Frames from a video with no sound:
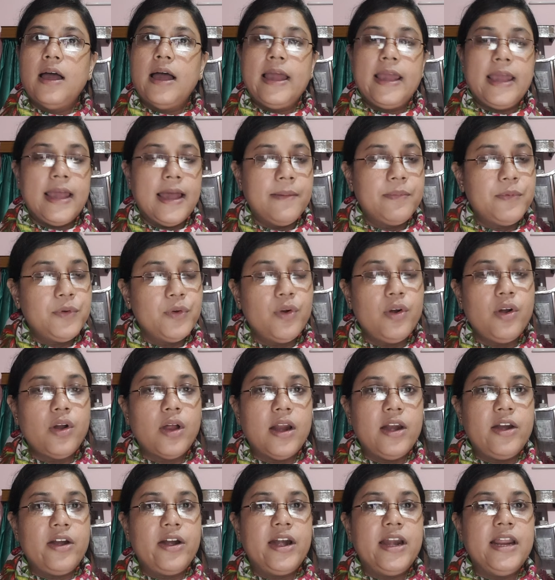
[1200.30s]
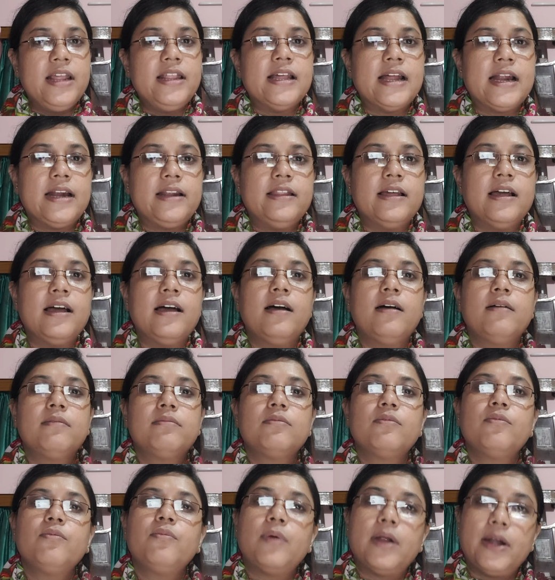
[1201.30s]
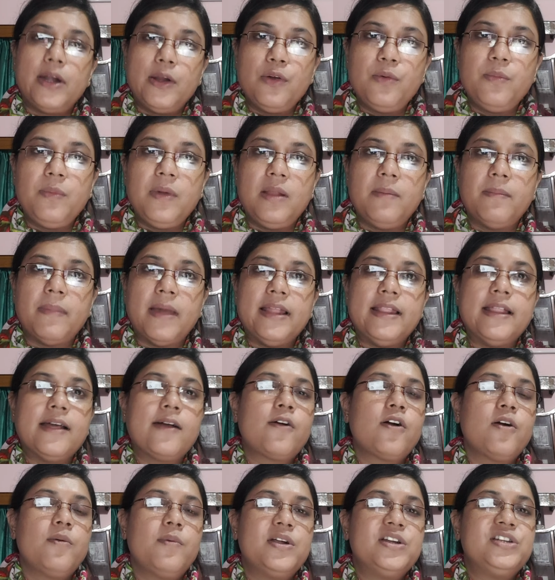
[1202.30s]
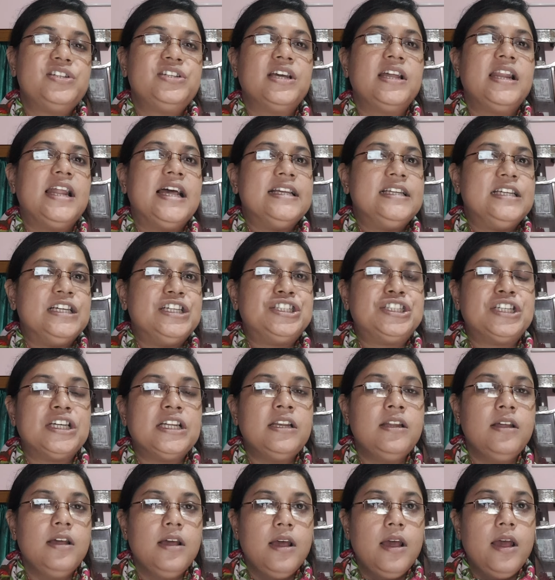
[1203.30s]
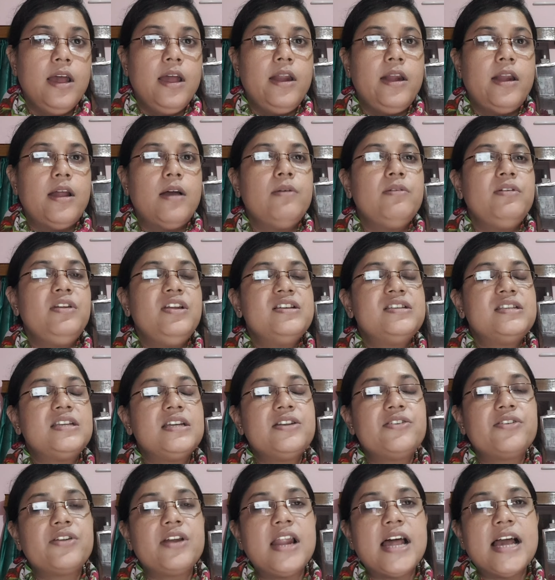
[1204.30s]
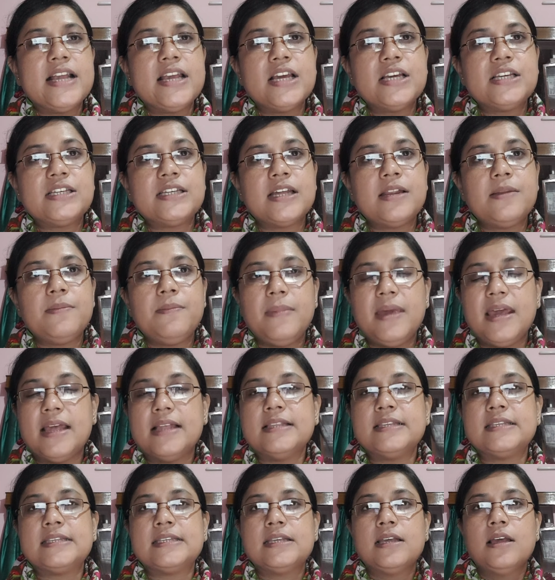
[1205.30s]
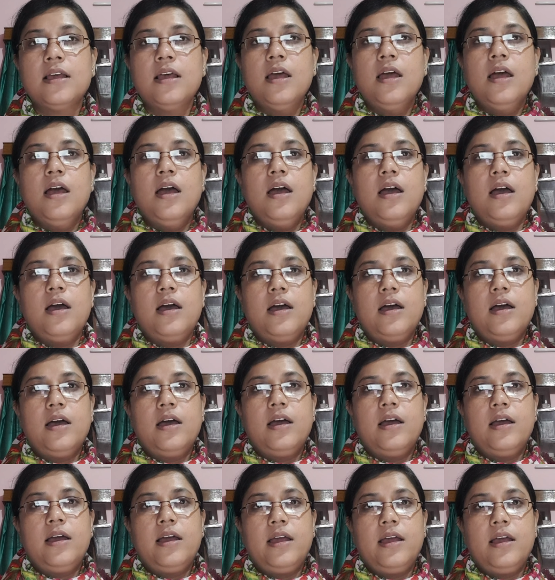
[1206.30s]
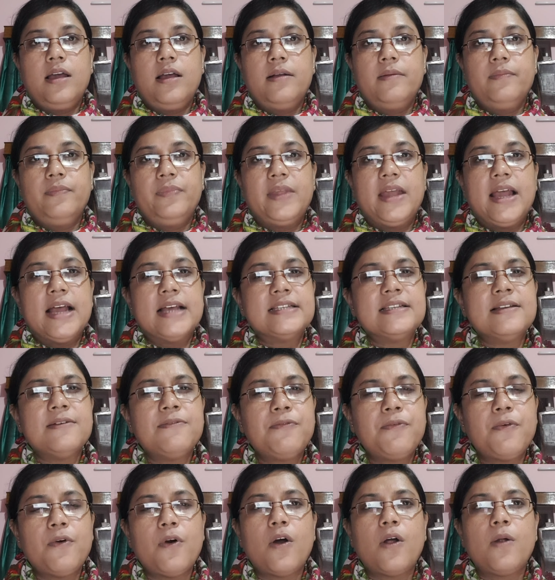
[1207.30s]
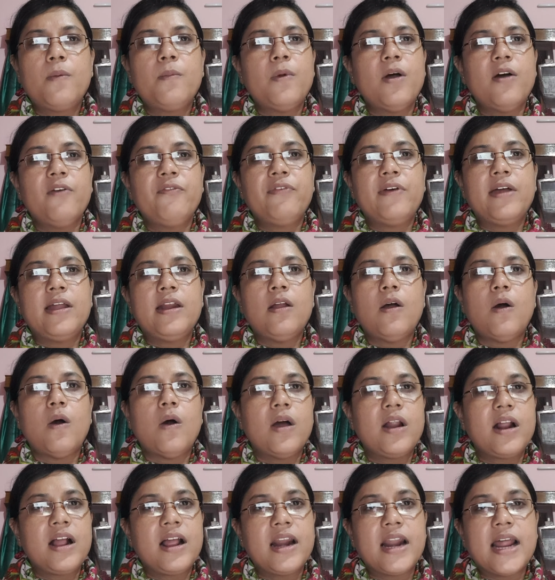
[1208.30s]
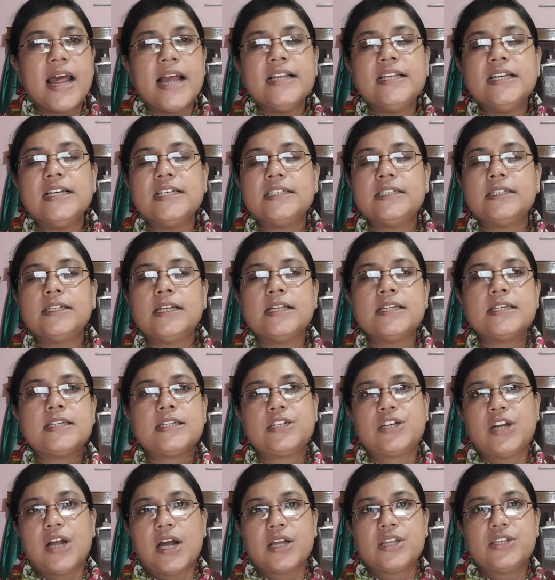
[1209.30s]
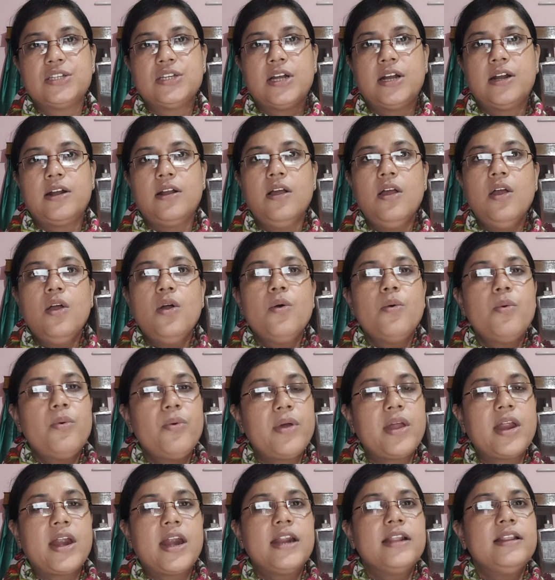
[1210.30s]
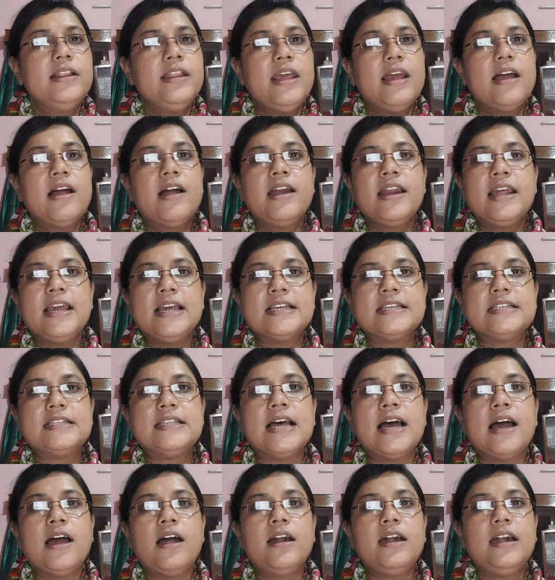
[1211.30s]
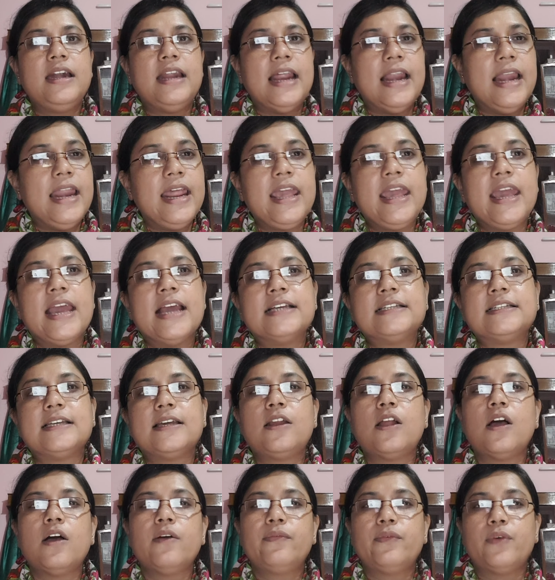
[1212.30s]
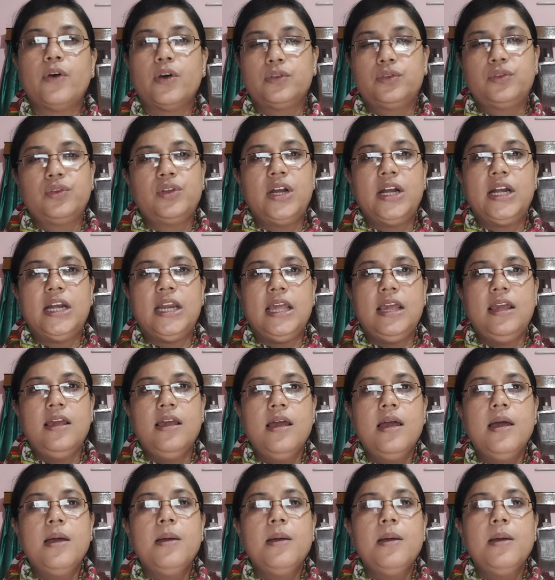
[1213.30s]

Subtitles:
I have told already that what do you mean by the commercialization. Now decentralization means as a form of an organizational structure where there is the delegation of authority